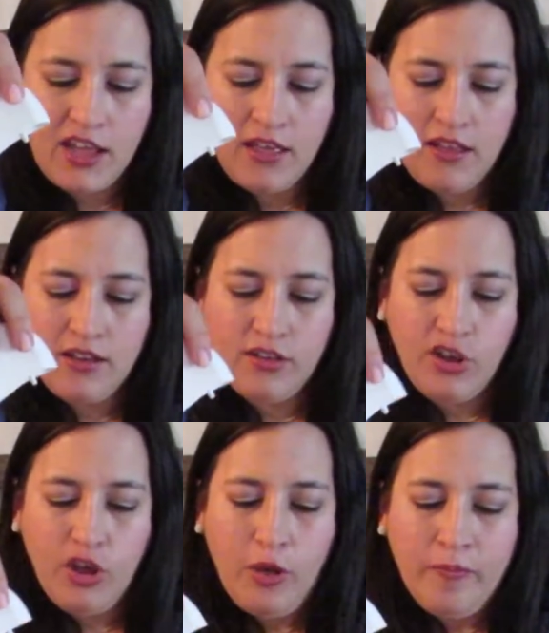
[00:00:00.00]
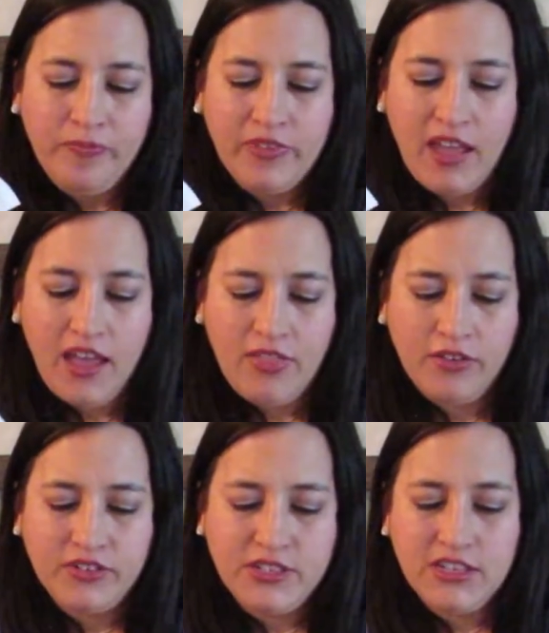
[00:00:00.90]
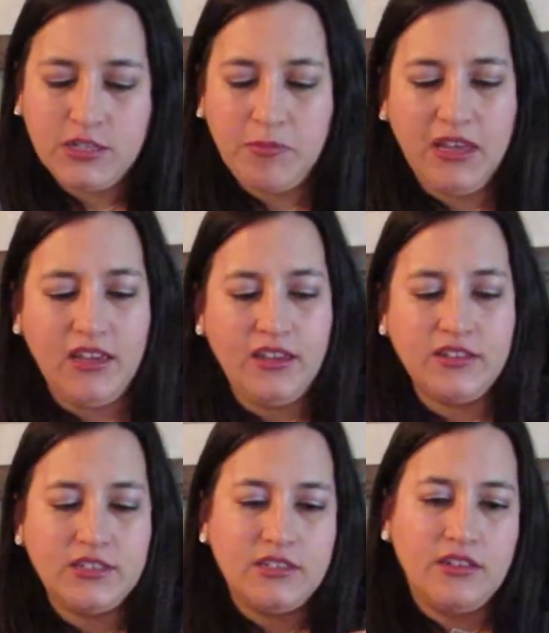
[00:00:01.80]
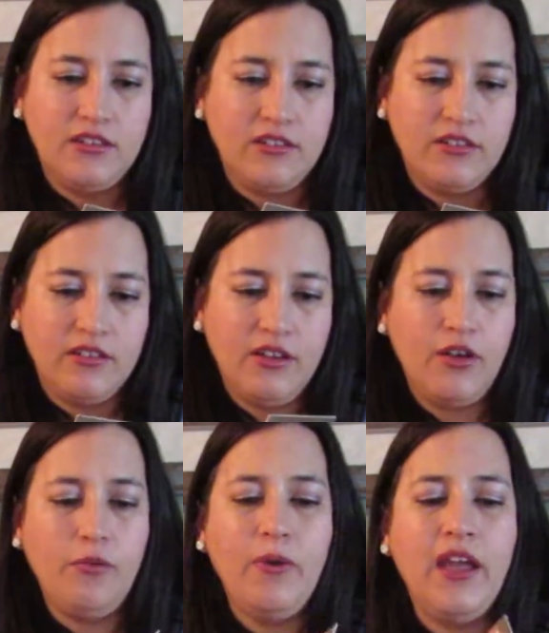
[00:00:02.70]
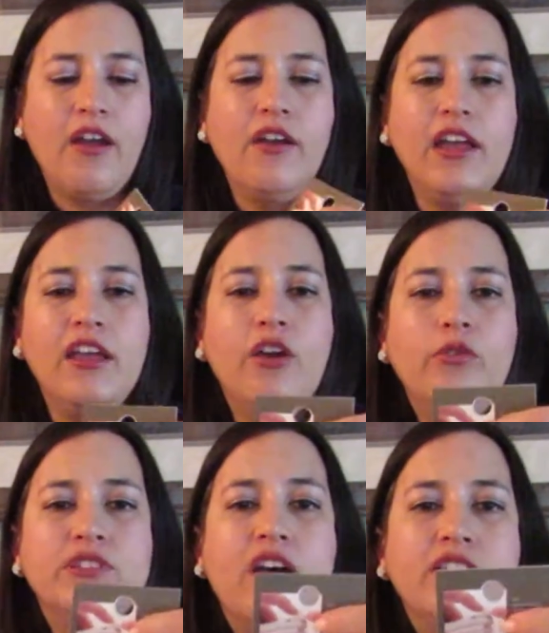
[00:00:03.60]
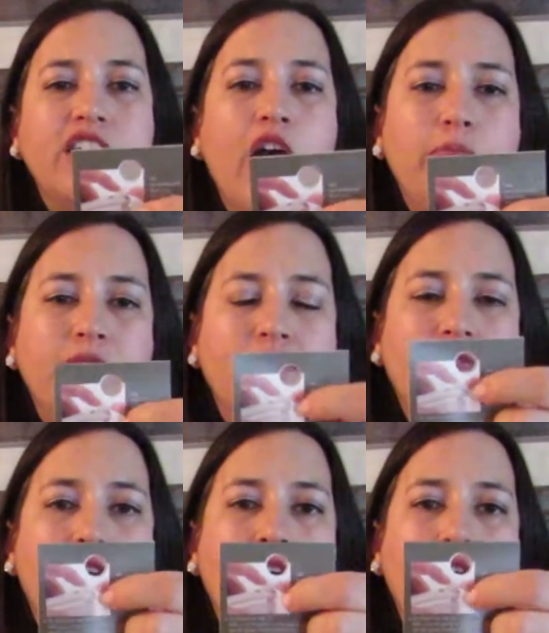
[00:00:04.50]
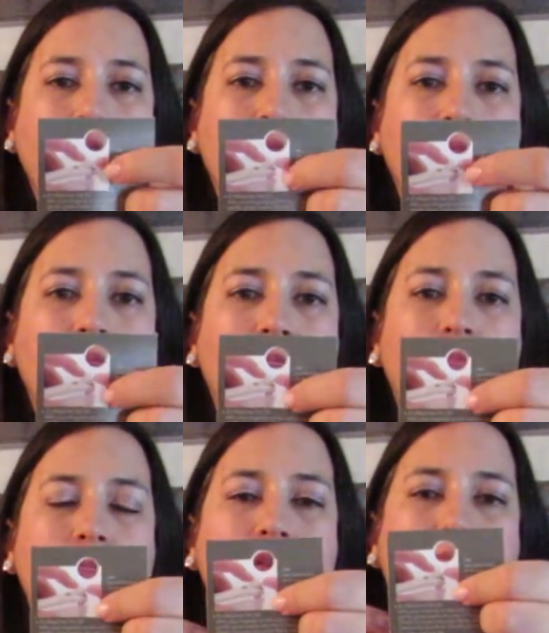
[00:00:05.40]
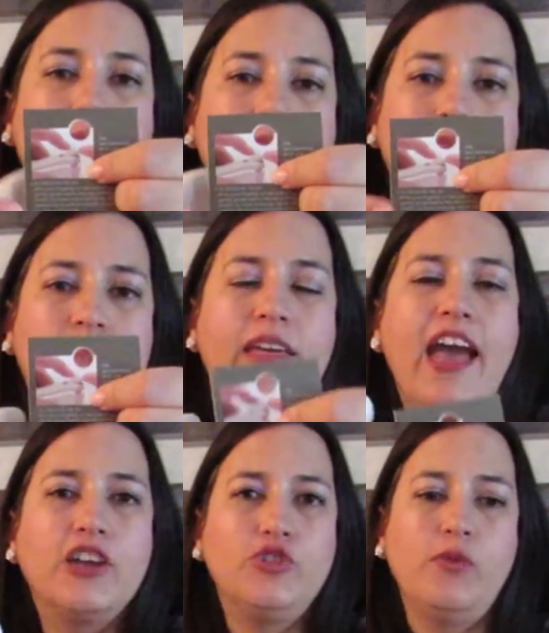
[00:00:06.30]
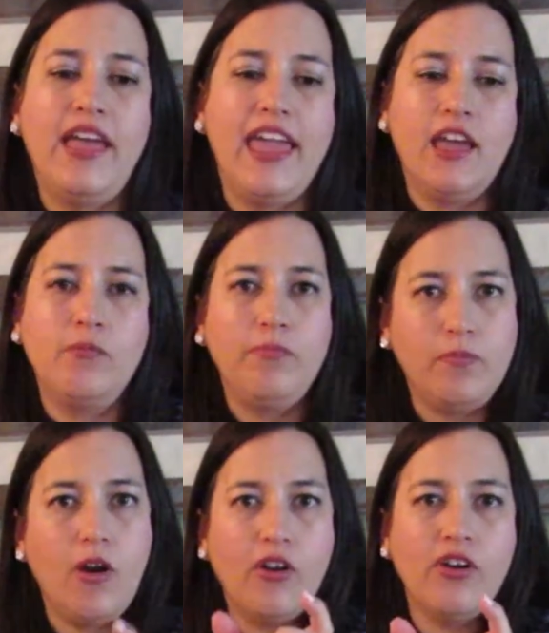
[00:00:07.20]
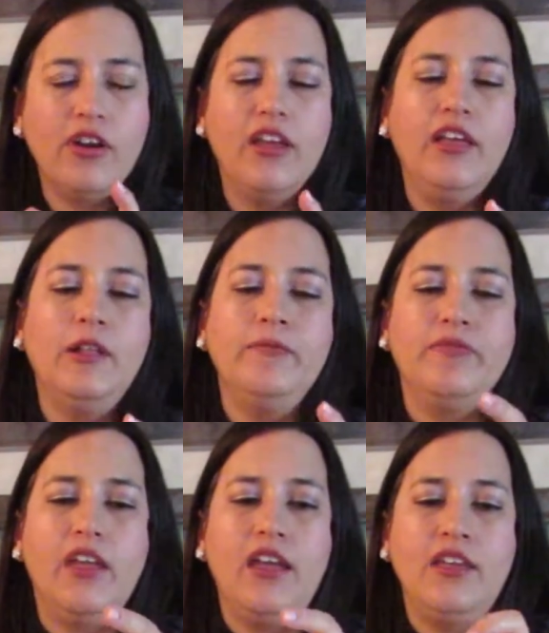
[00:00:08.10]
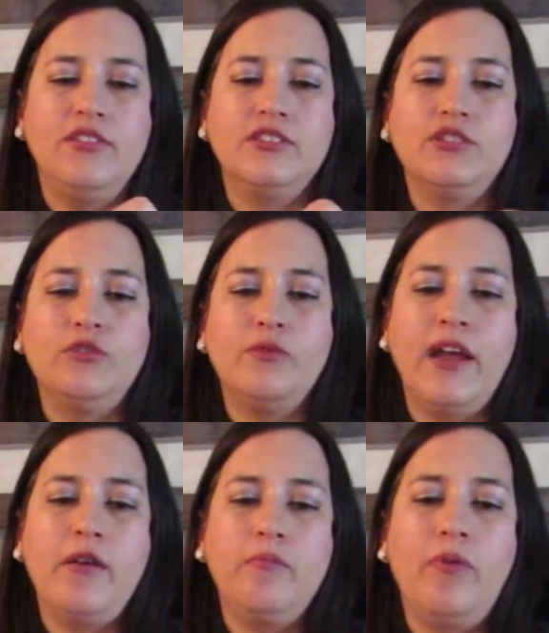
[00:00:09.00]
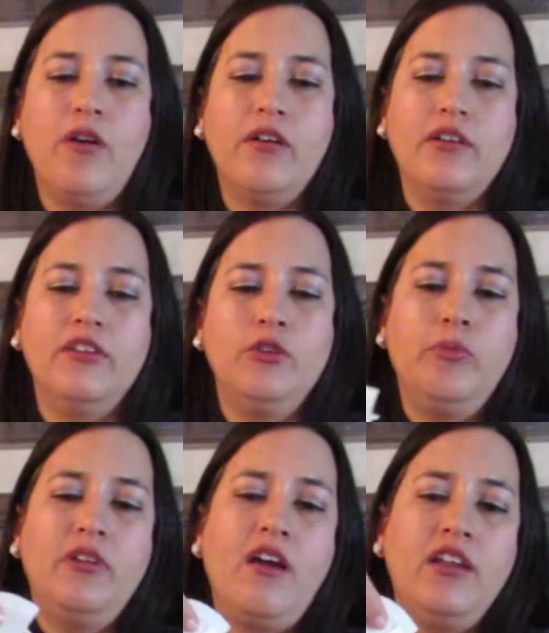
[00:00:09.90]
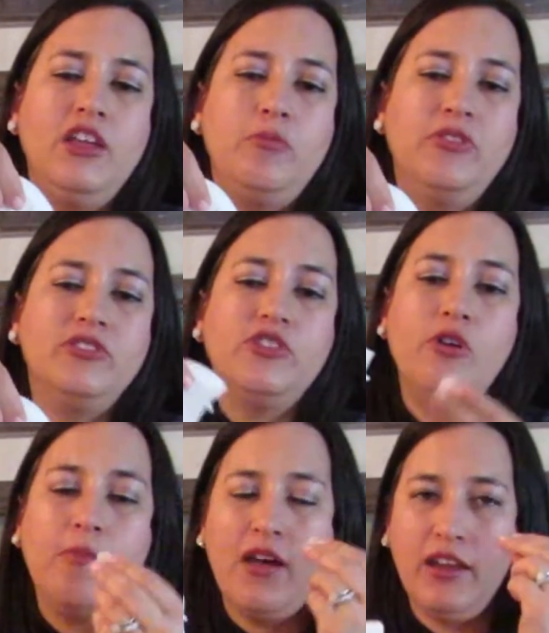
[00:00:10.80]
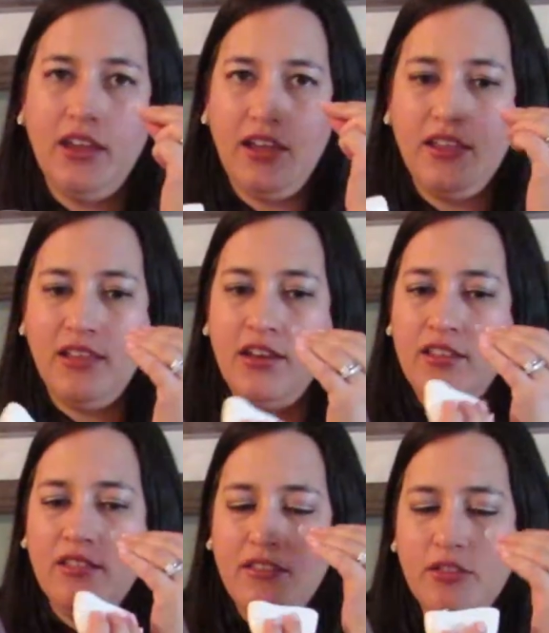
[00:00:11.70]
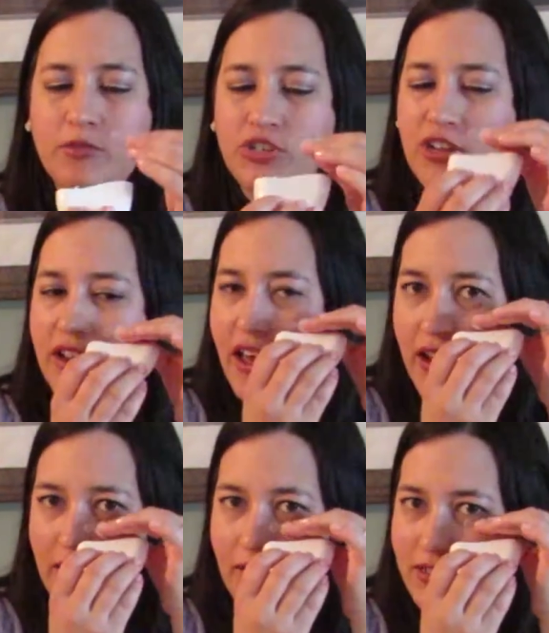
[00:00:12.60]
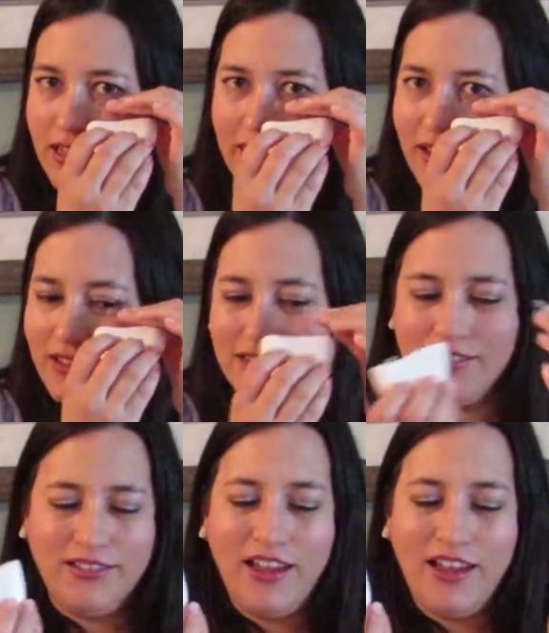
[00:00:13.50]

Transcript: And, and there's this piece where it goes on top of um, the, the actual hand part and this little round part you put on it, you put the serum on it, and then in the machine it kind of goes like this.